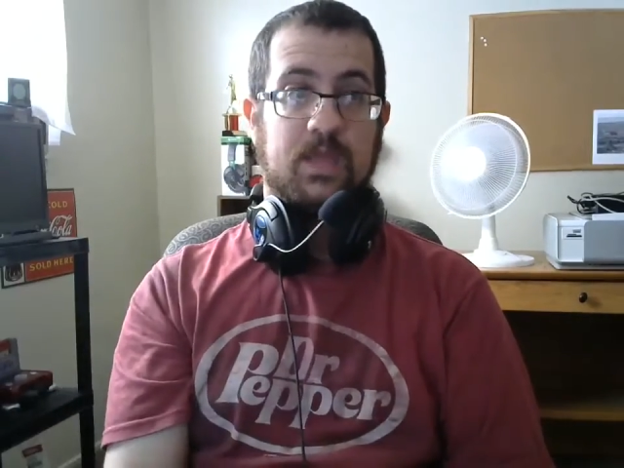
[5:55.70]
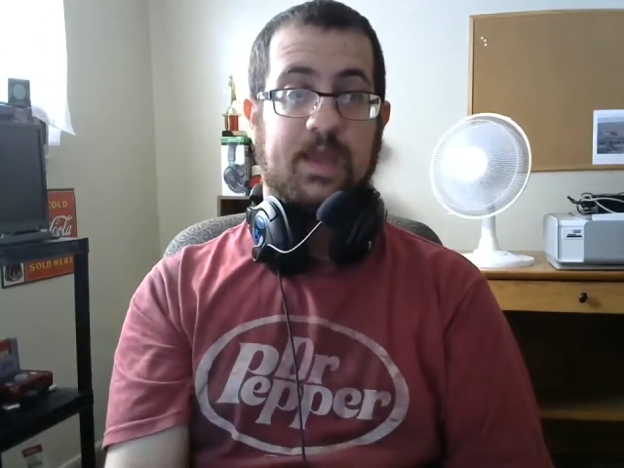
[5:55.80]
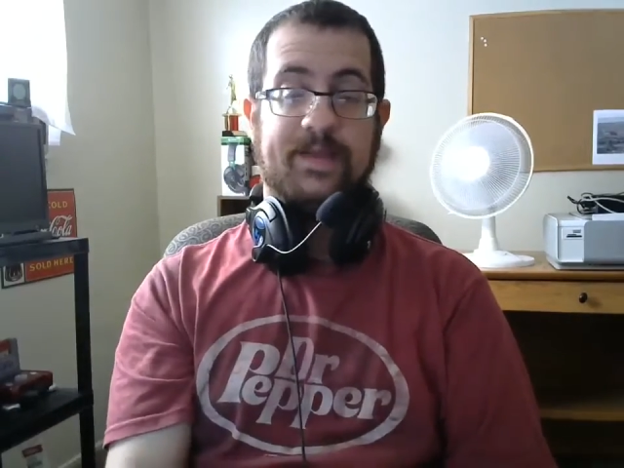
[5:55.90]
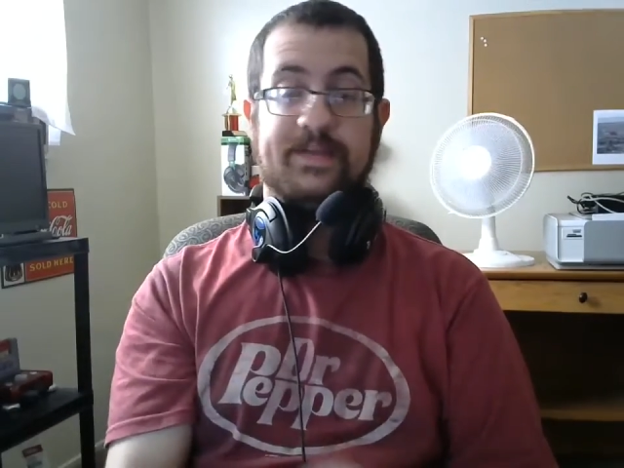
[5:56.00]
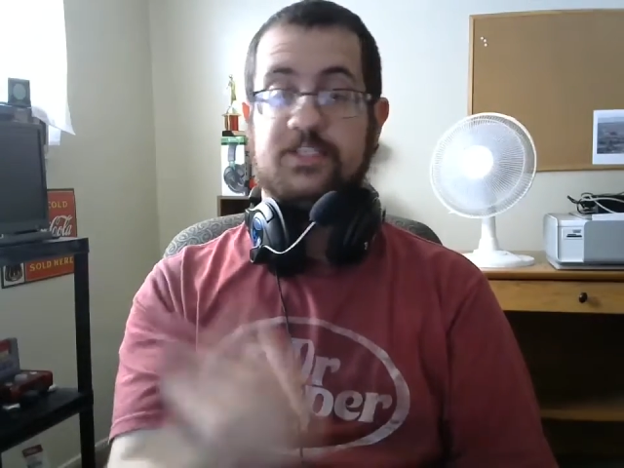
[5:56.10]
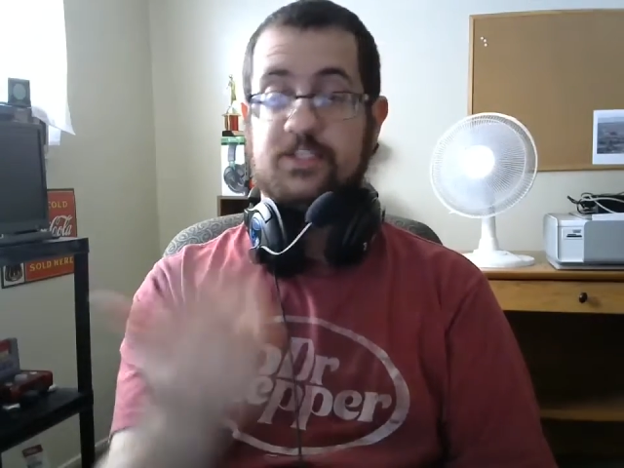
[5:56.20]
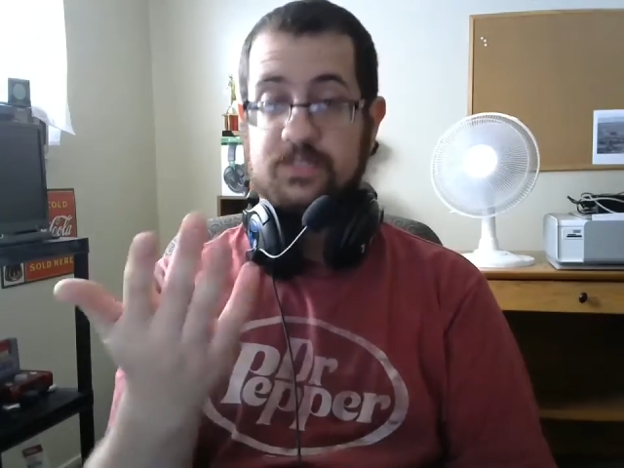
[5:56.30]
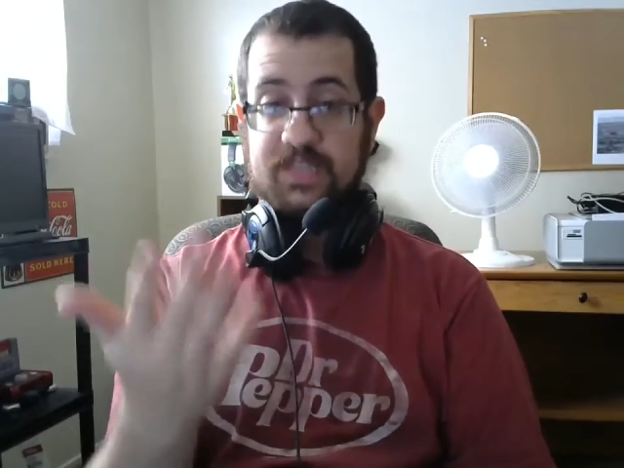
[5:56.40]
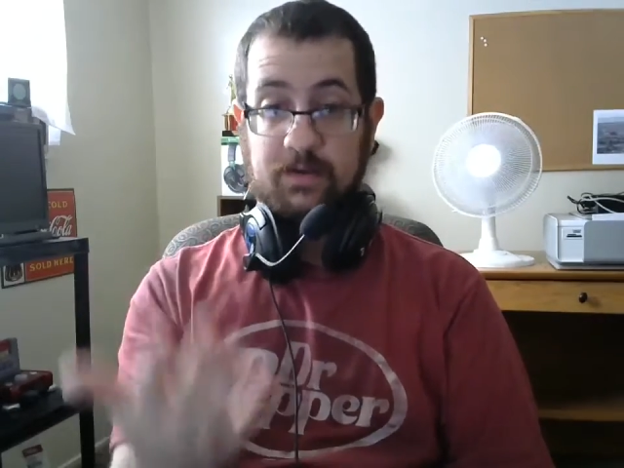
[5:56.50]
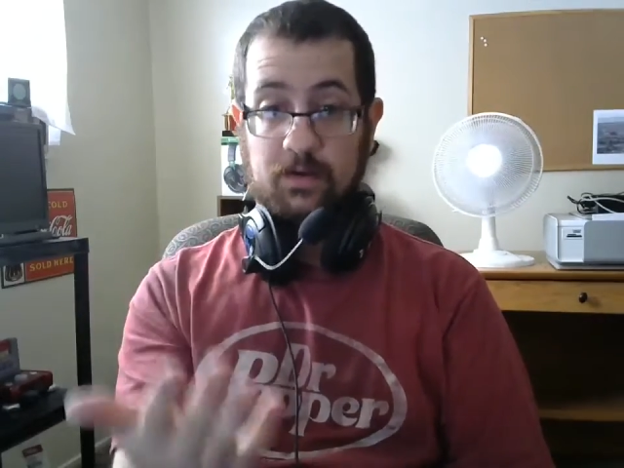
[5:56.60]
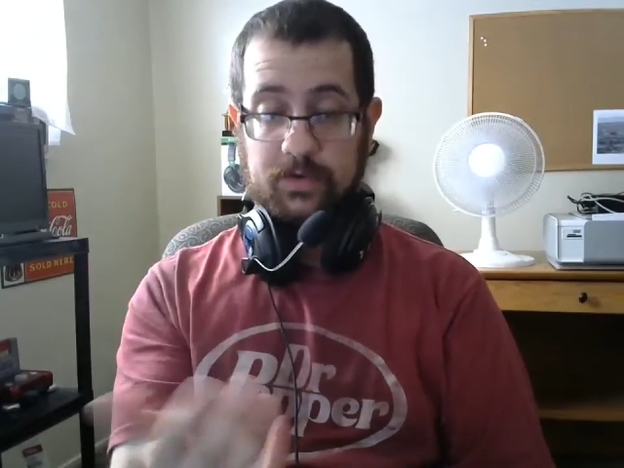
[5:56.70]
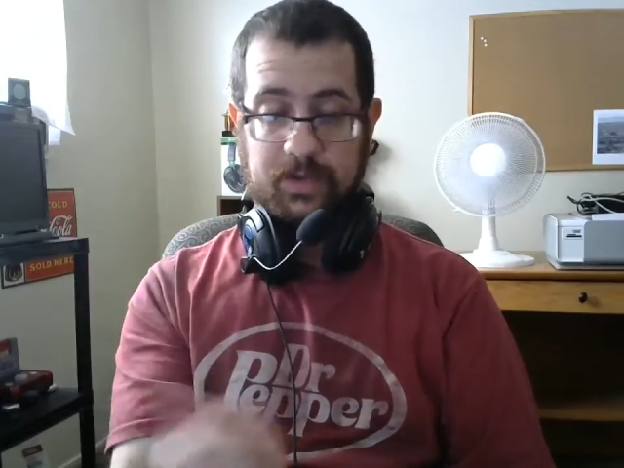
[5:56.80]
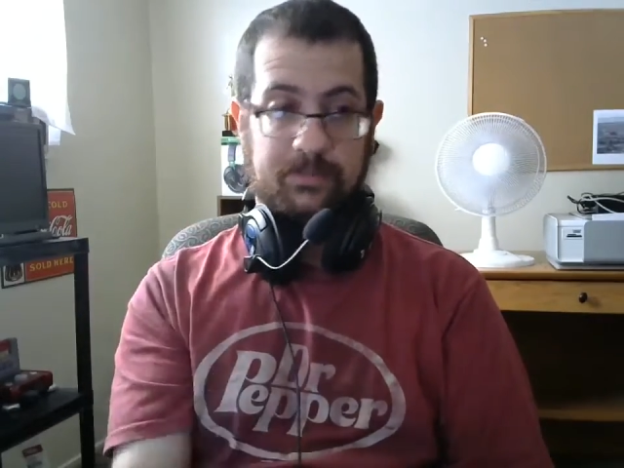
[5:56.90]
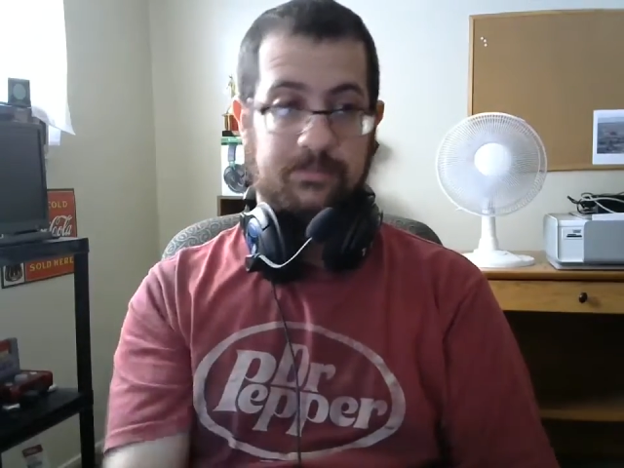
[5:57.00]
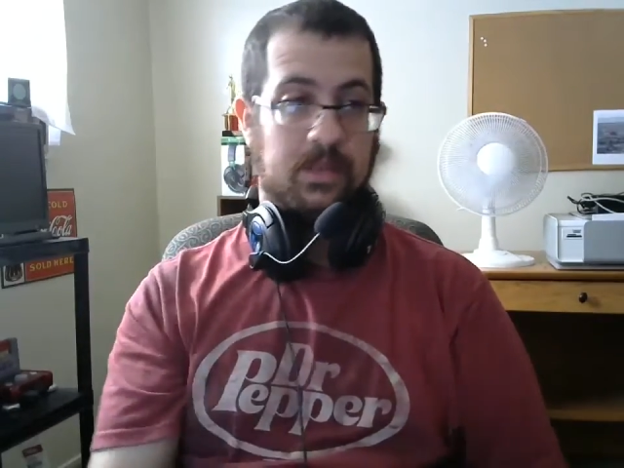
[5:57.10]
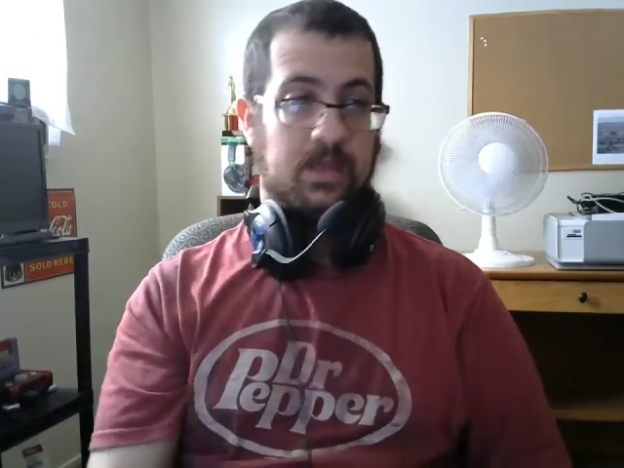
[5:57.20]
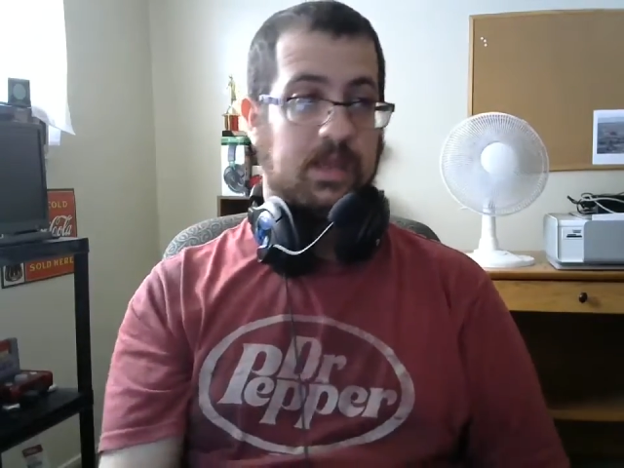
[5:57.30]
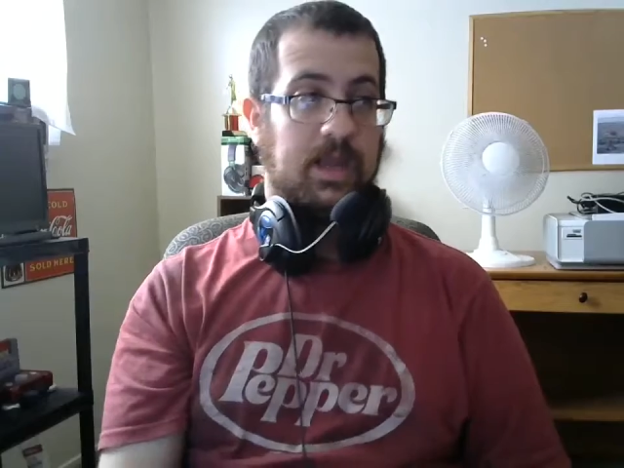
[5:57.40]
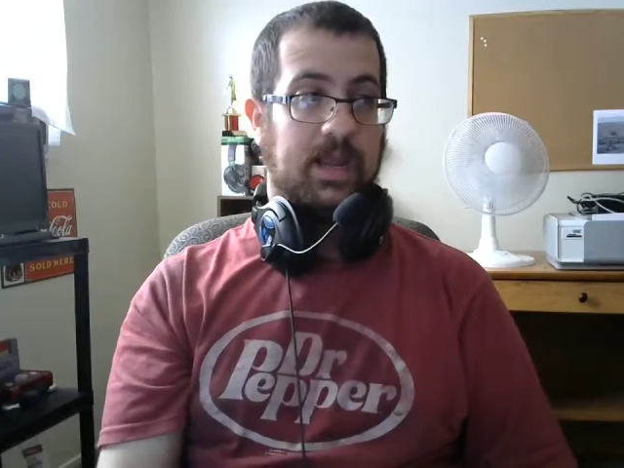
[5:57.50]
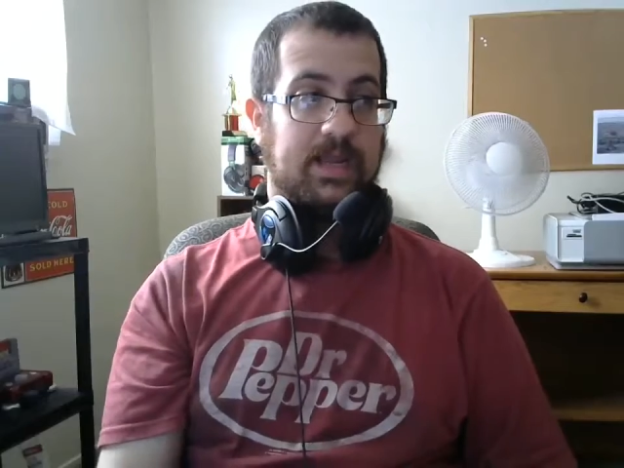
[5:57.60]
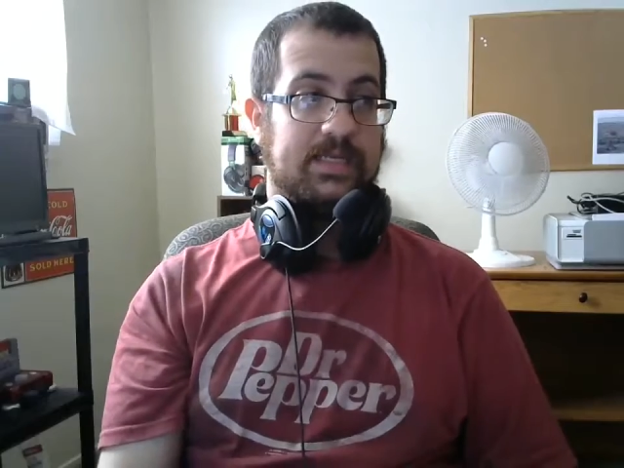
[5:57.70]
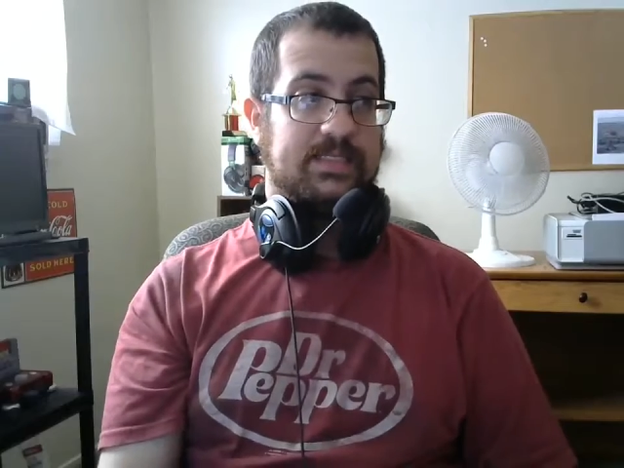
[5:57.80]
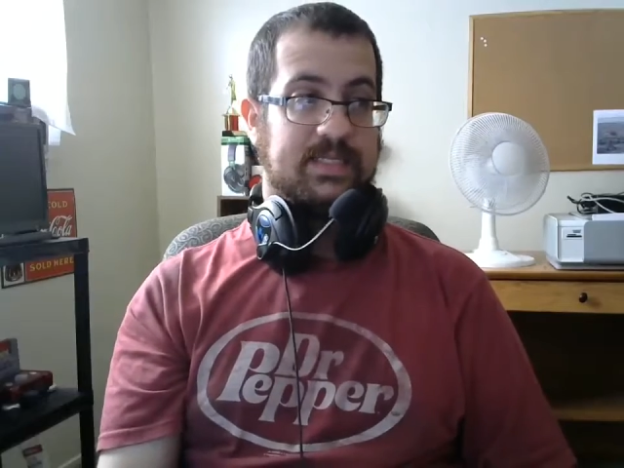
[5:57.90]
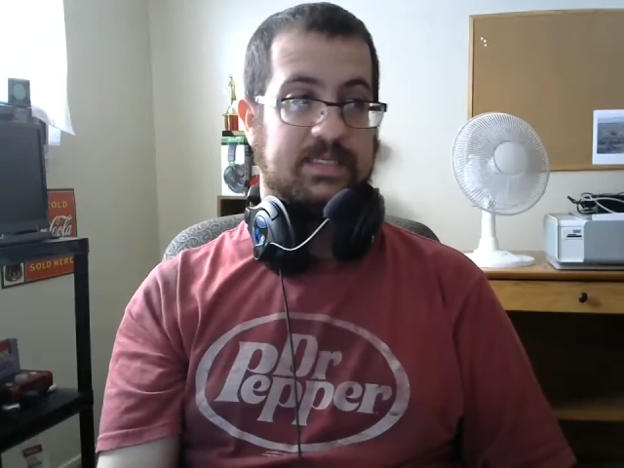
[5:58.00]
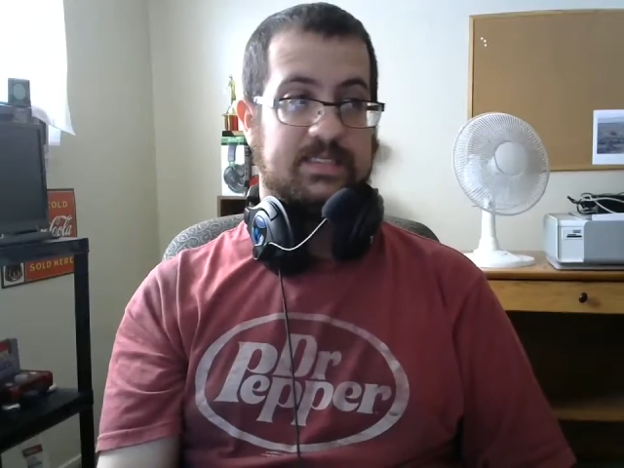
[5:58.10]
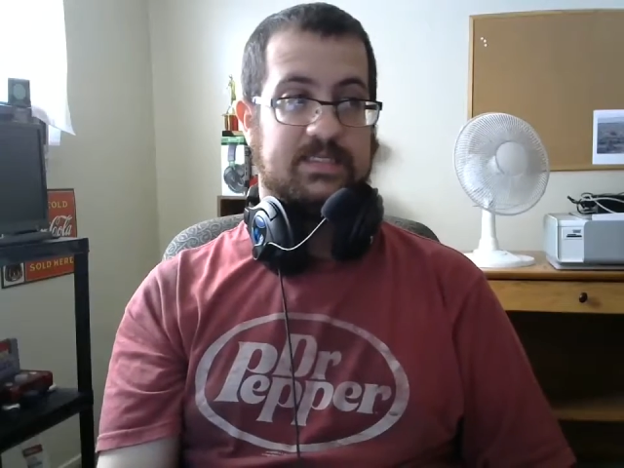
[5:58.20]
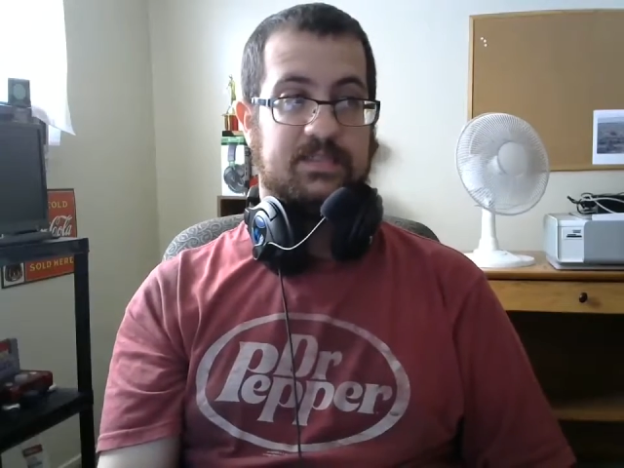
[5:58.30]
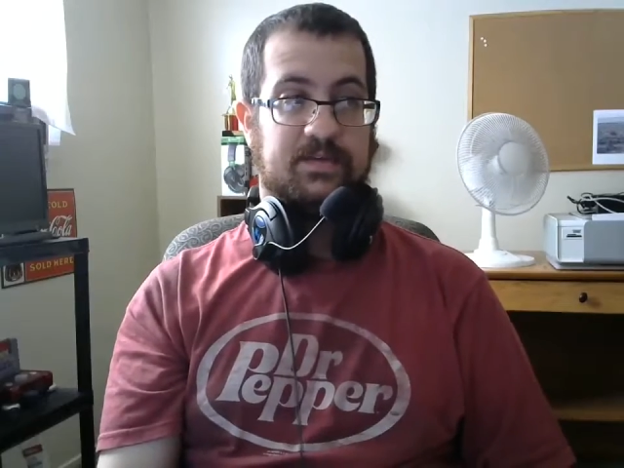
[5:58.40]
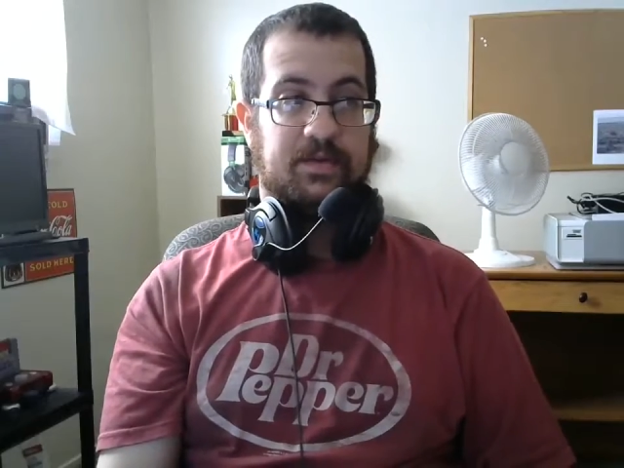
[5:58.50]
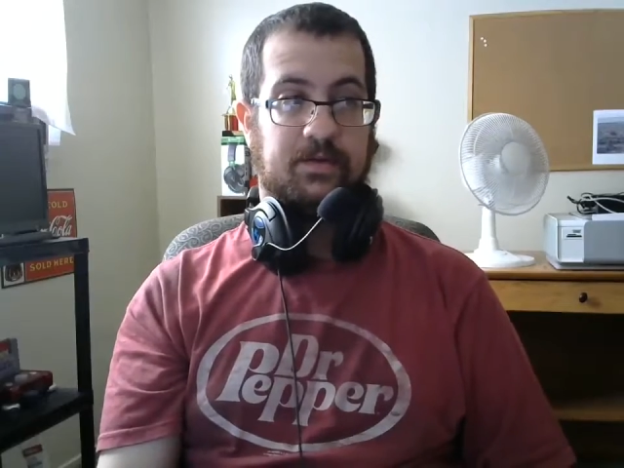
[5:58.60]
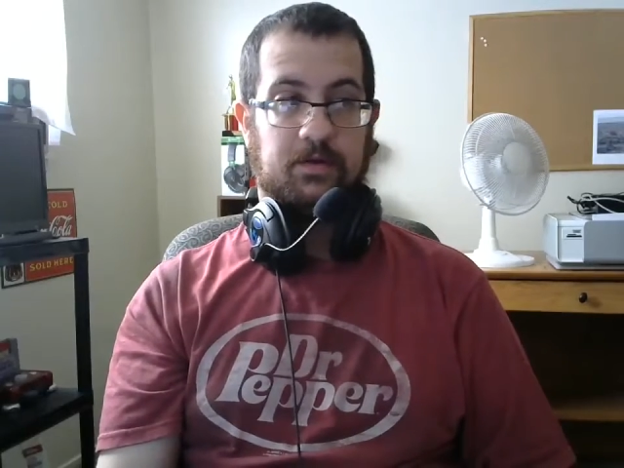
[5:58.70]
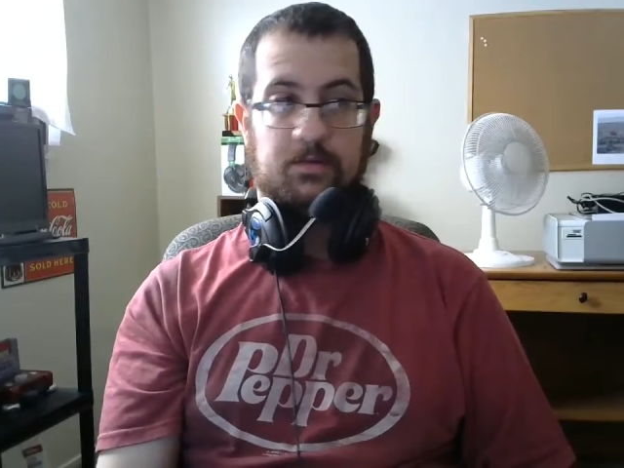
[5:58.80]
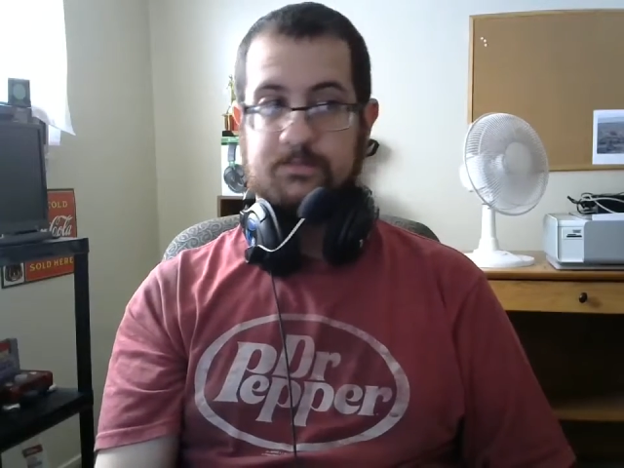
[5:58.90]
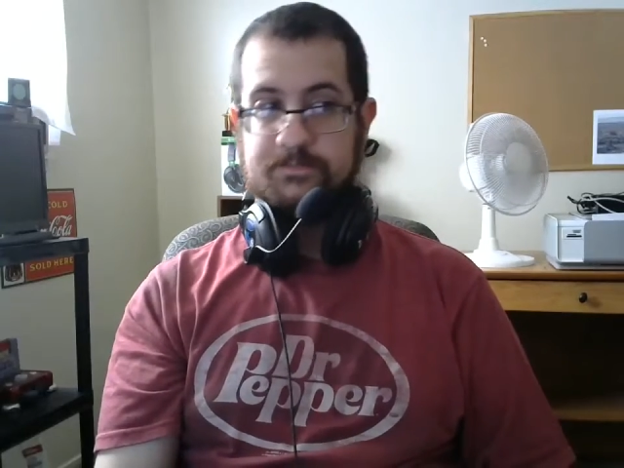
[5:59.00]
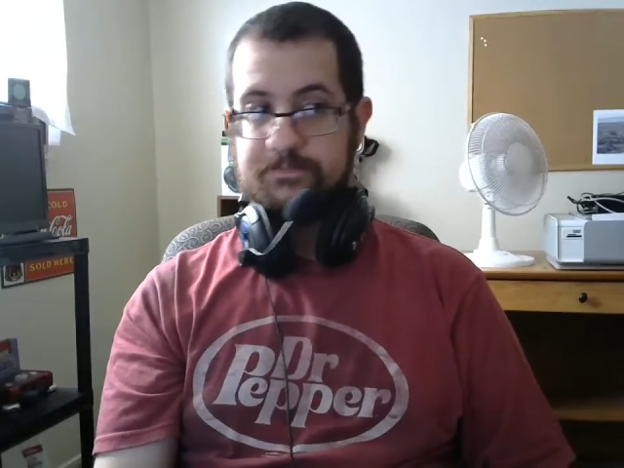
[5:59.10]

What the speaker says: and he shoots on Hogan. And he says, Hogan